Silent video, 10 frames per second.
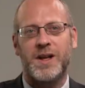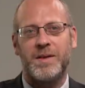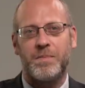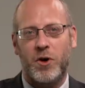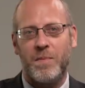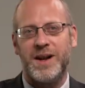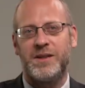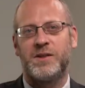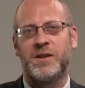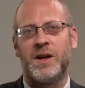that
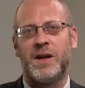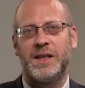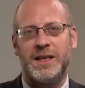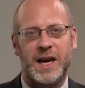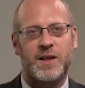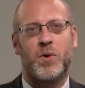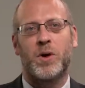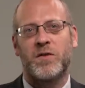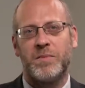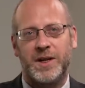permit the
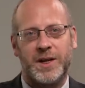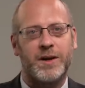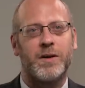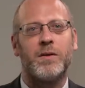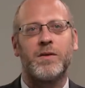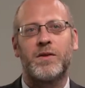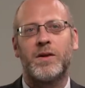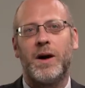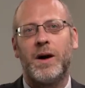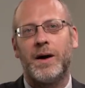export of
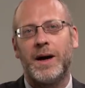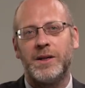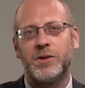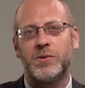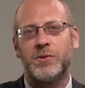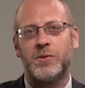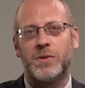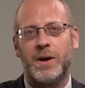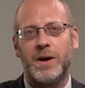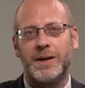materials
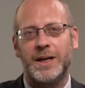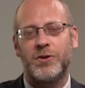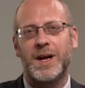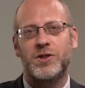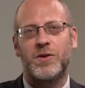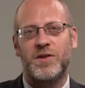into the international